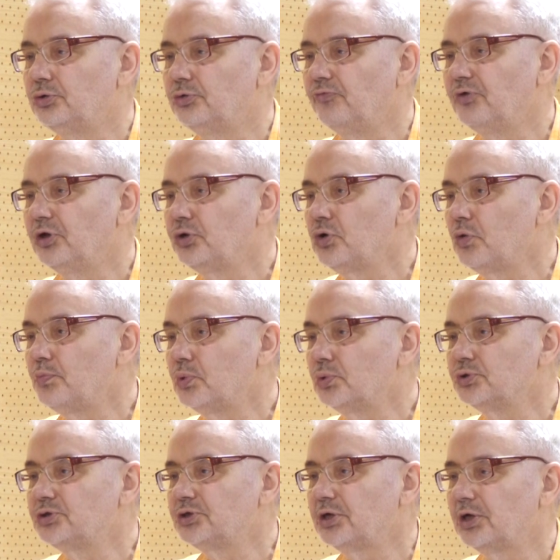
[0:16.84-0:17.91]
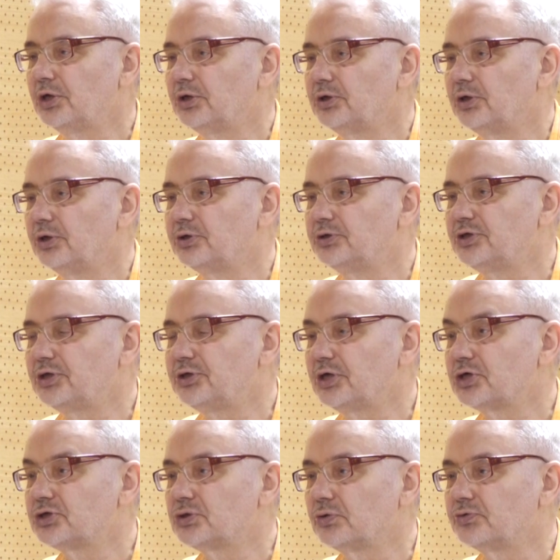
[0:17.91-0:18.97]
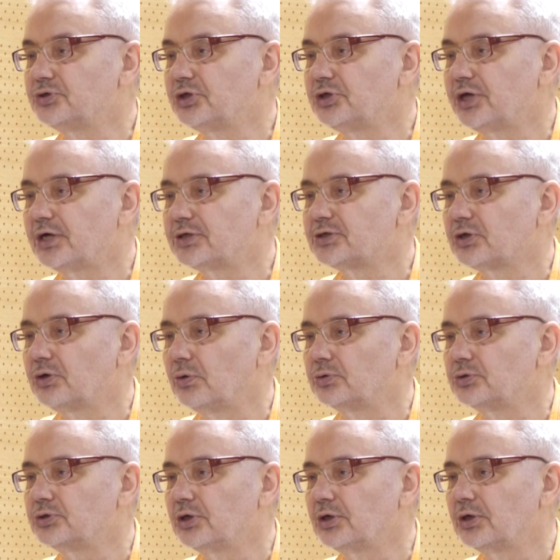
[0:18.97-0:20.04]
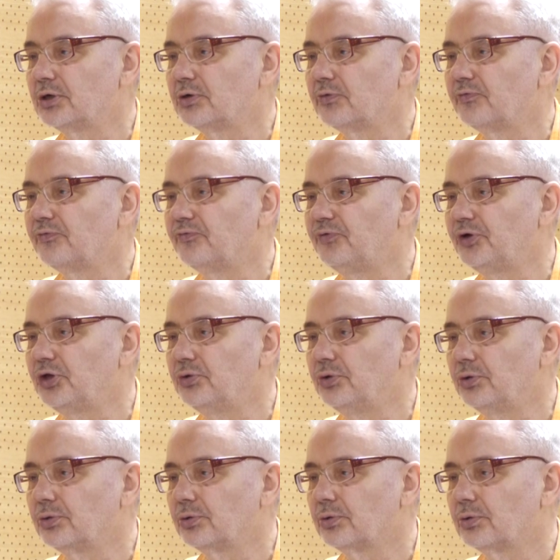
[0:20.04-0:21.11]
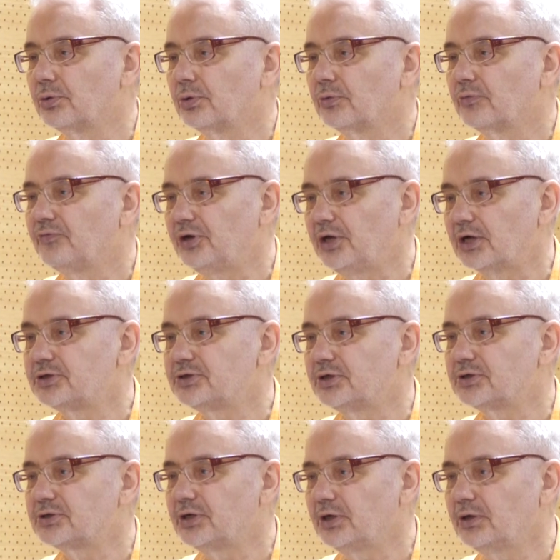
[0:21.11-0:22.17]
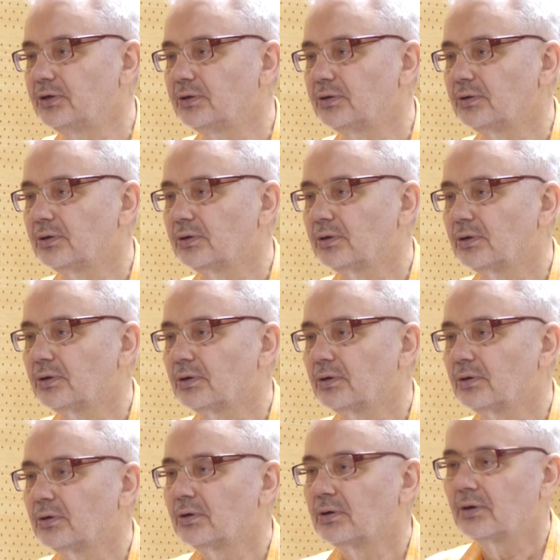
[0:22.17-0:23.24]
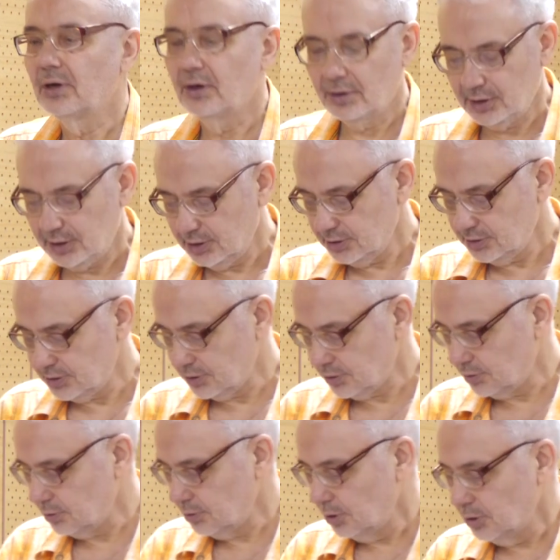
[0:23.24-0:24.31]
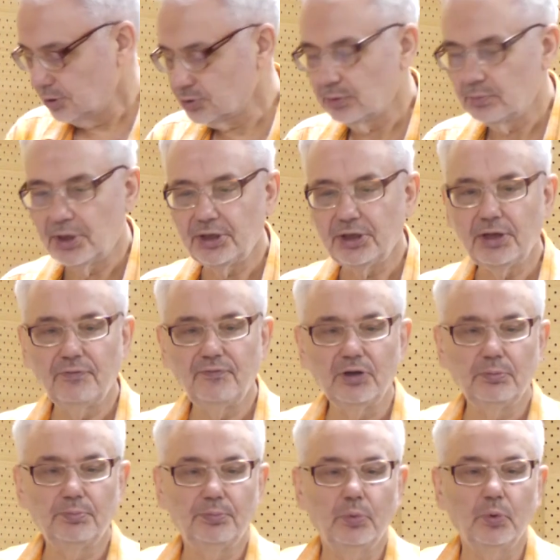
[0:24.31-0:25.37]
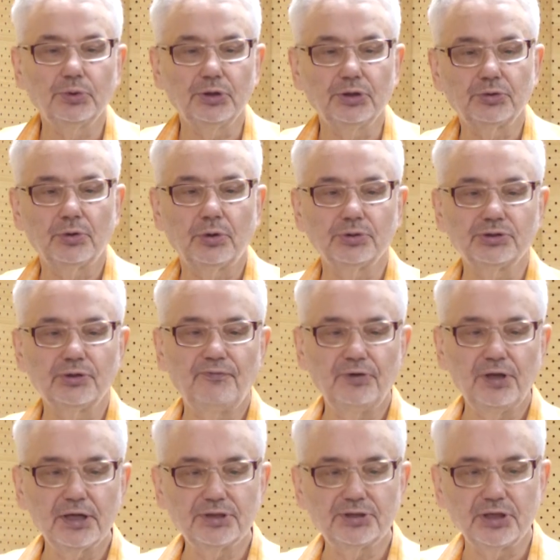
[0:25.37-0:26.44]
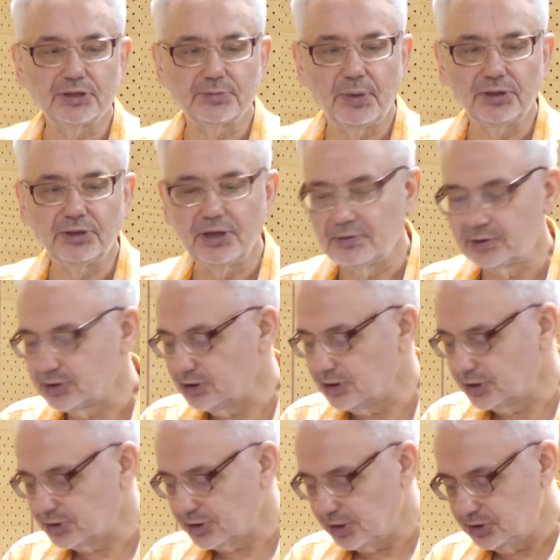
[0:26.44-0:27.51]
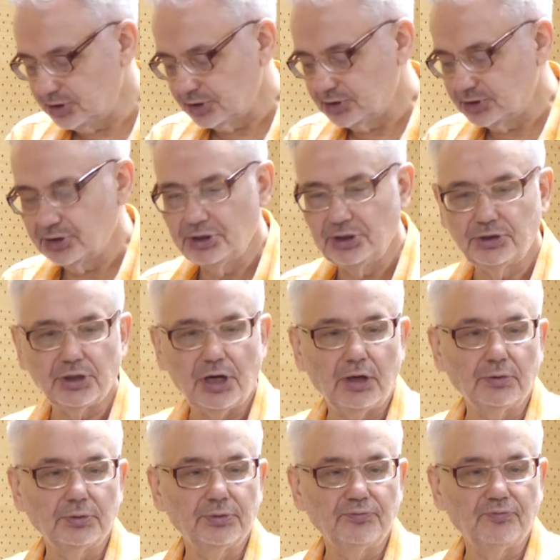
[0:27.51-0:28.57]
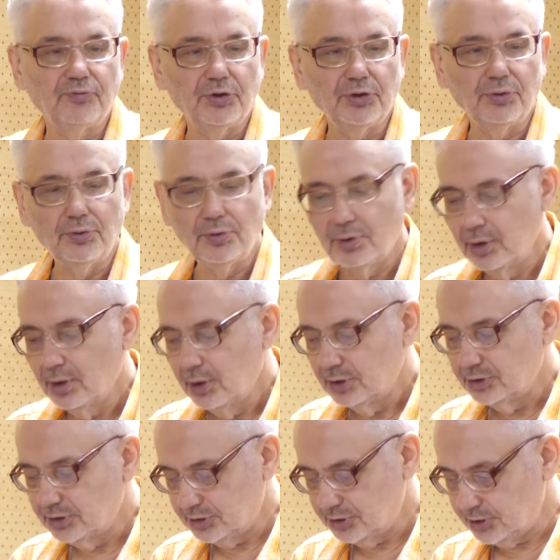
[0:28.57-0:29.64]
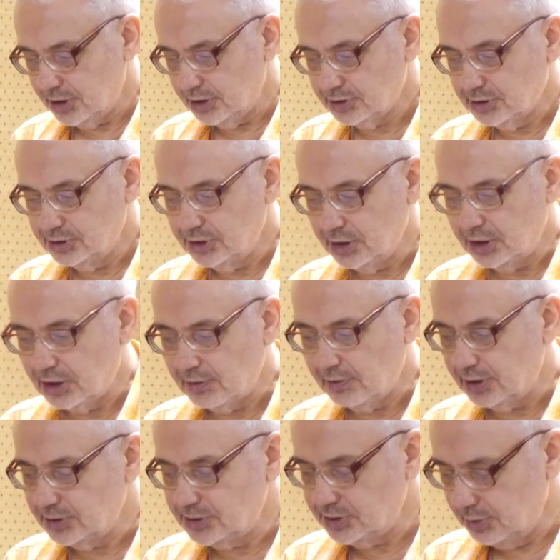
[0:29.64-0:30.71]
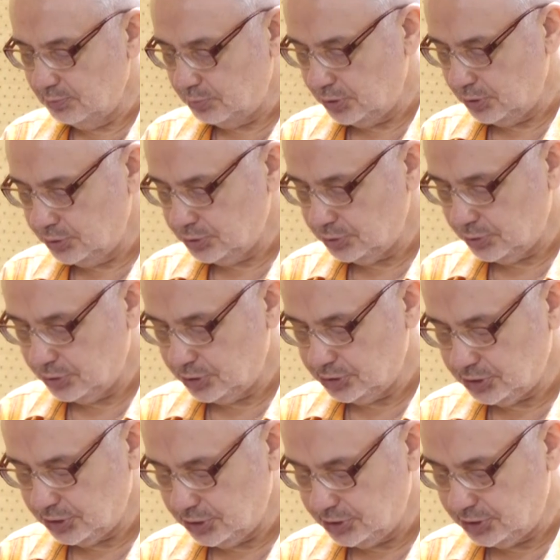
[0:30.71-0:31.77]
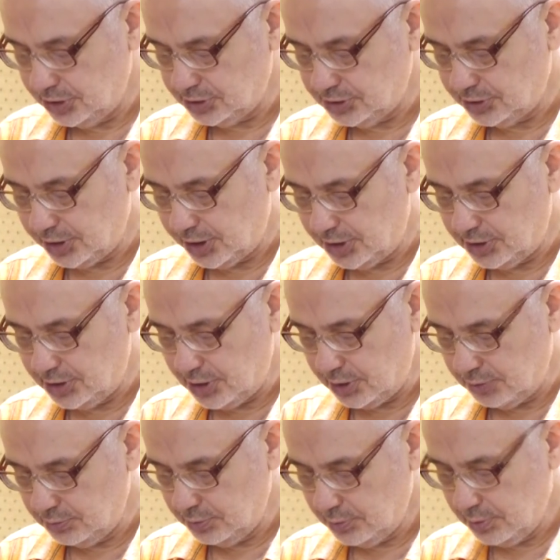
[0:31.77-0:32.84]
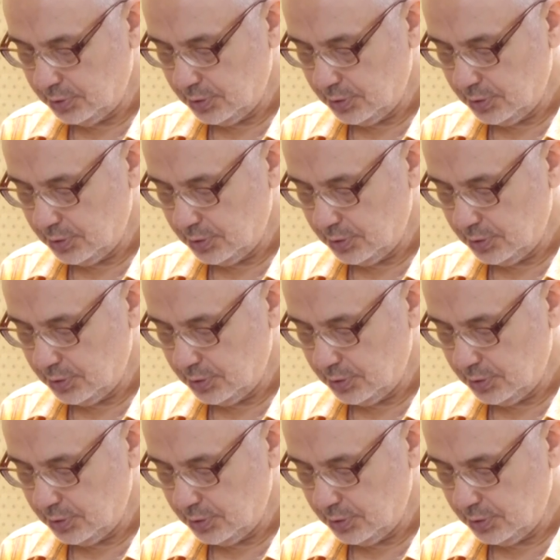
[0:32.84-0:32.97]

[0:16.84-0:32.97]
Will you put the text of the task on the free access? Yeah. Okay, thank you. So Maria will put it on the free access, but nevertheless, I just read out for you this task. They are quite simple, so you can just write down.